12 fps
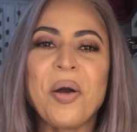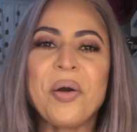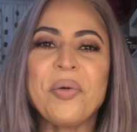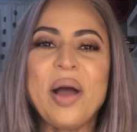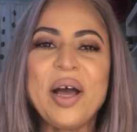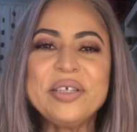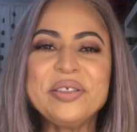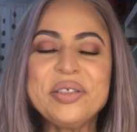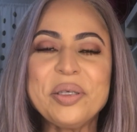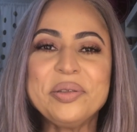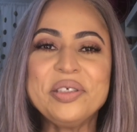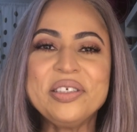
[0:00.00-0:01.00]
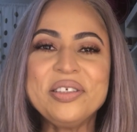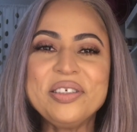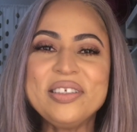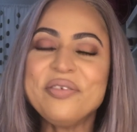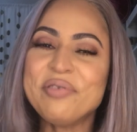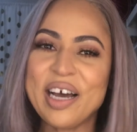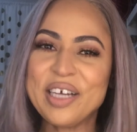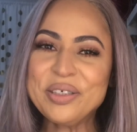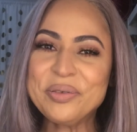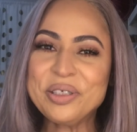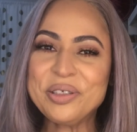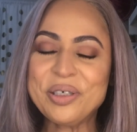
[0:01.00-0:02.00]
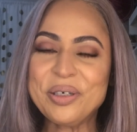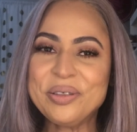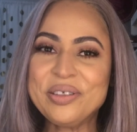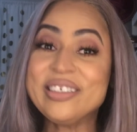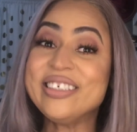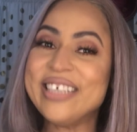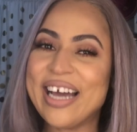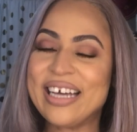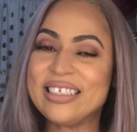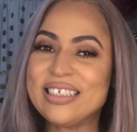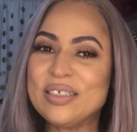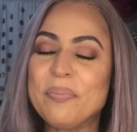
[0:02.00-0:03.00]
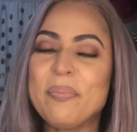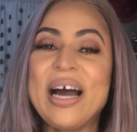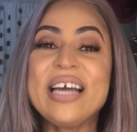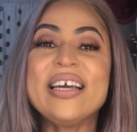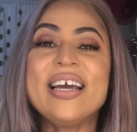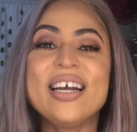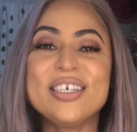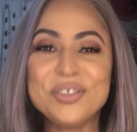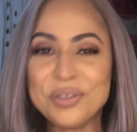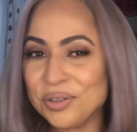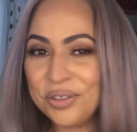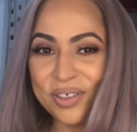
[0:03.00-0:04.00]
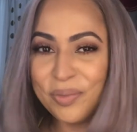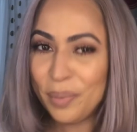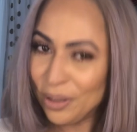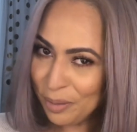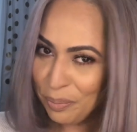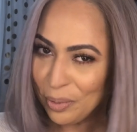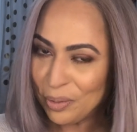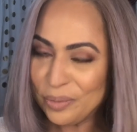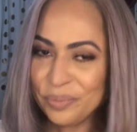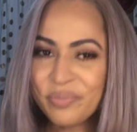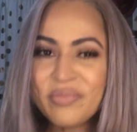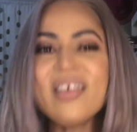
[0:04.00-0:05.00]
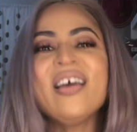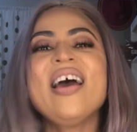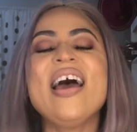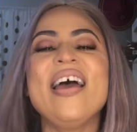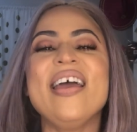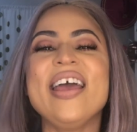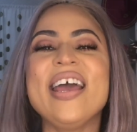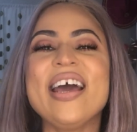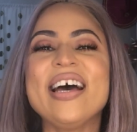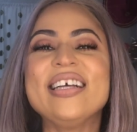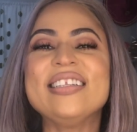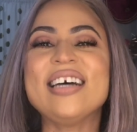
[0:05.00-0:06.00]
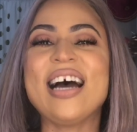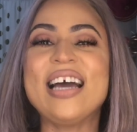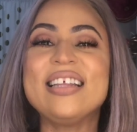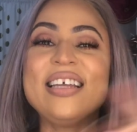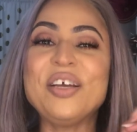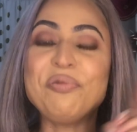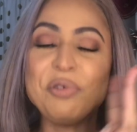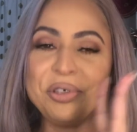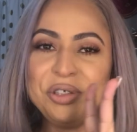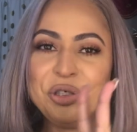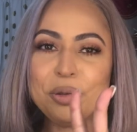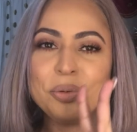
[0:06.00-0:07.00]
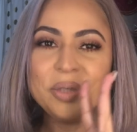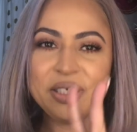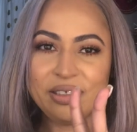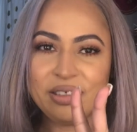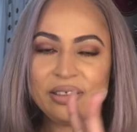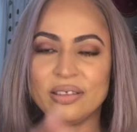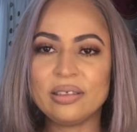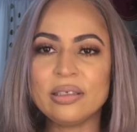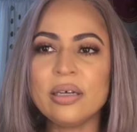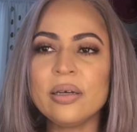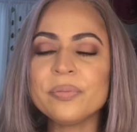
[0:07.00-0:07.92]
All right, so this is the final result. Yes, my hair turned purple. And I think for 2 reasons.